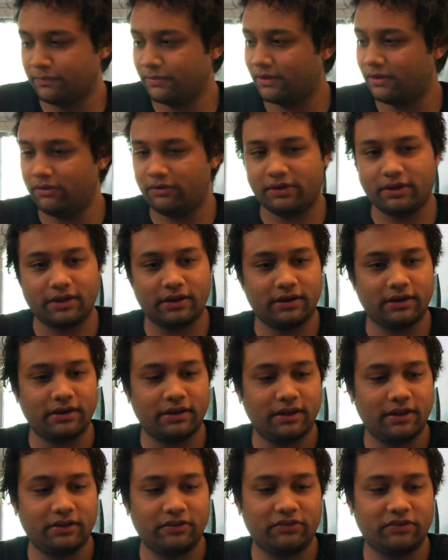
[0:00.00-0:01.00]
You
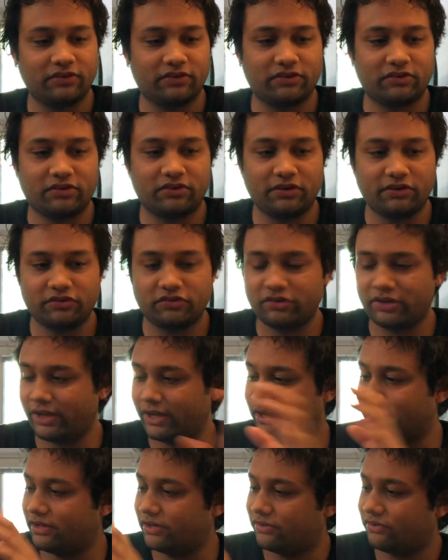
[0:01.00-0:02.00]
can just touch
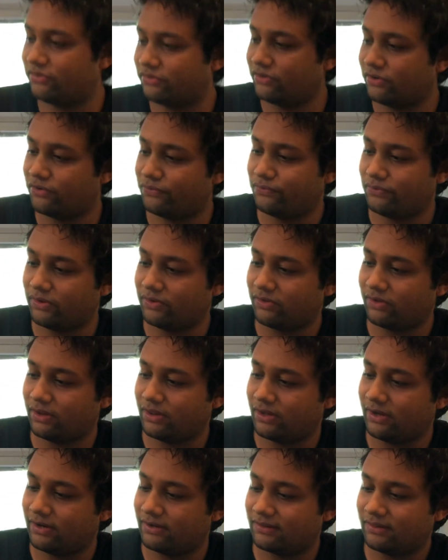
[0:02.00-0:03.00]
like their surface and
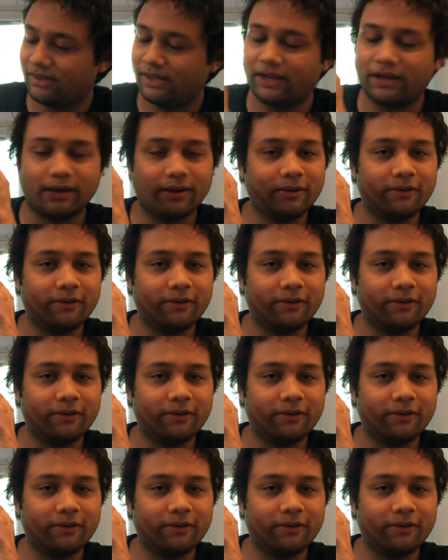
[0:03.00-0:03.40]
there's like